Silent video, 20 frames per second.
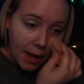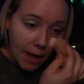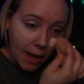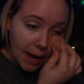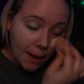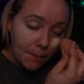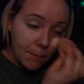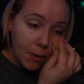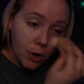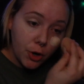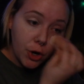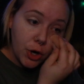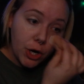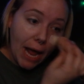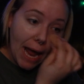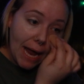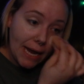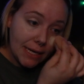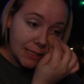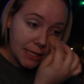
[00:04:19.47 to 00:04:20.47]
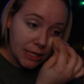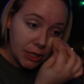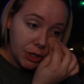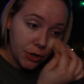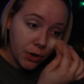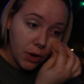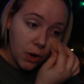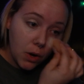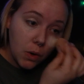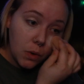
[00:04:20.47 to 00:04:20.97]
He murdered
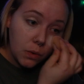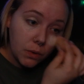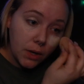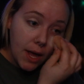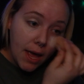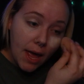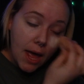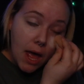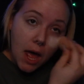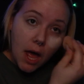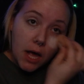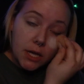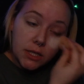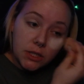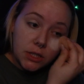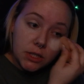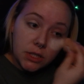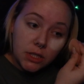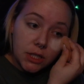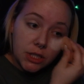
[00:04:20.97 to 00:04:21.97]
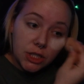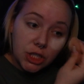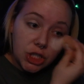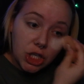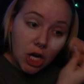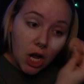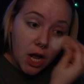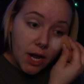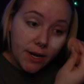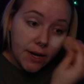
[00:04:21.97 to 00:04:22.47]
18-year-old
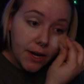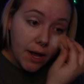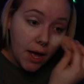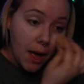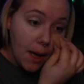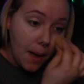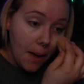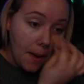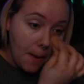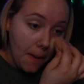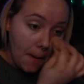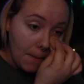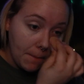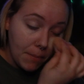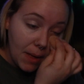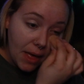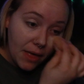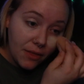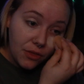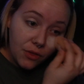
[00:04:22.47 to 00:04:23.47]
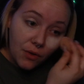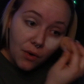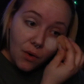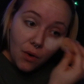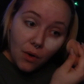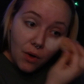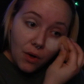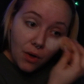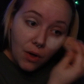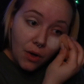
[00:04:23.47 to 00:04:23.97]
Tashonda
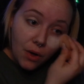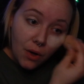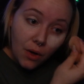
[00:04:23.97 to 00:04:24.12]
Bethel,